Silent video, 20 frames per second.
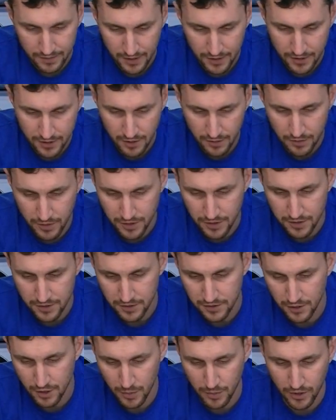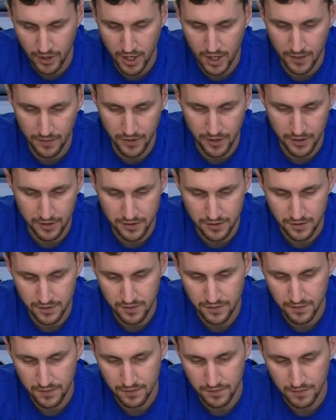It should be super obvious.
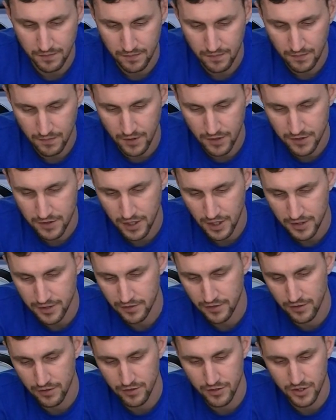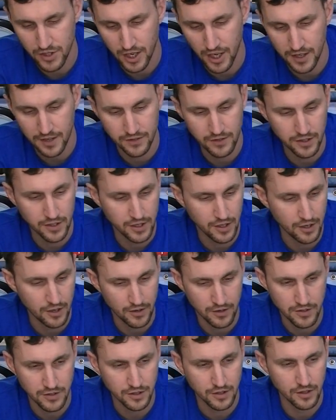The set screw side of the
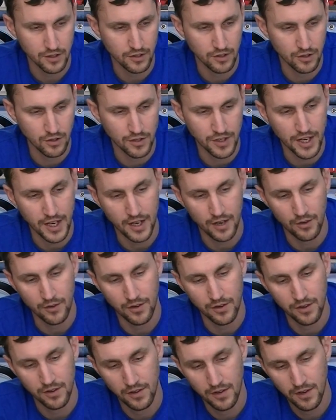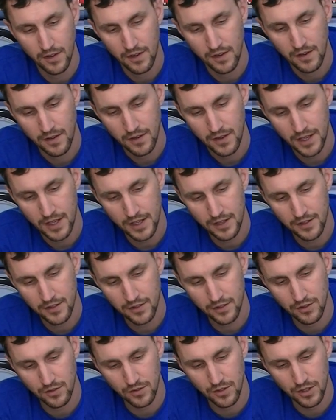gear is going to go down
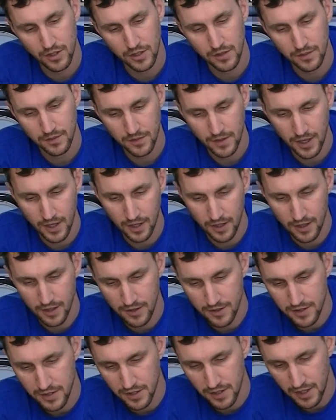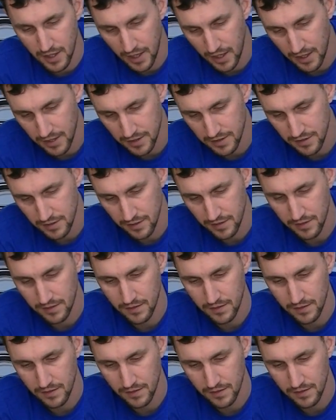into the LRT case